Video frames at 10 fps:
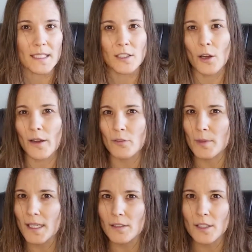
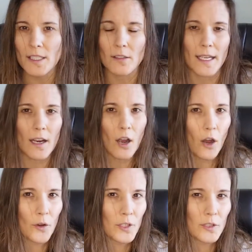Everybody looking at like,
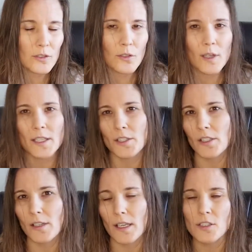oh, you're a lawyer,
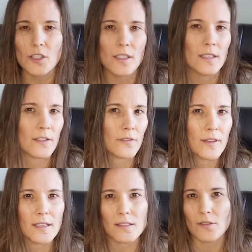you're an engineer, you're
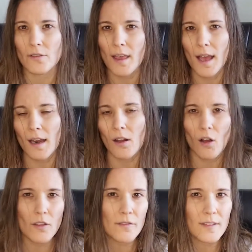this, you're that,
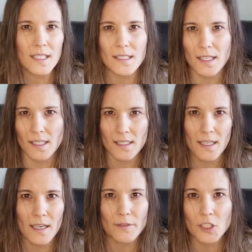all of these things that
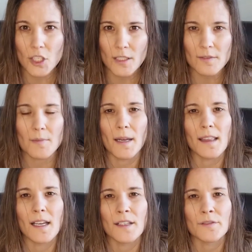I've achieved in my
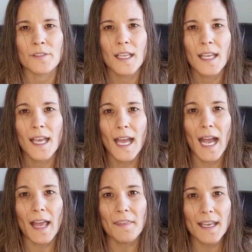life.
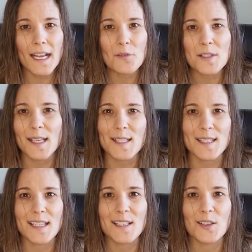And then I was like
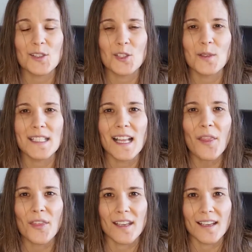sitting there doing
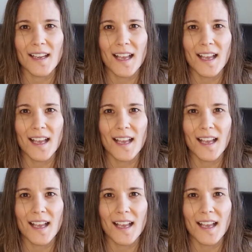nothing.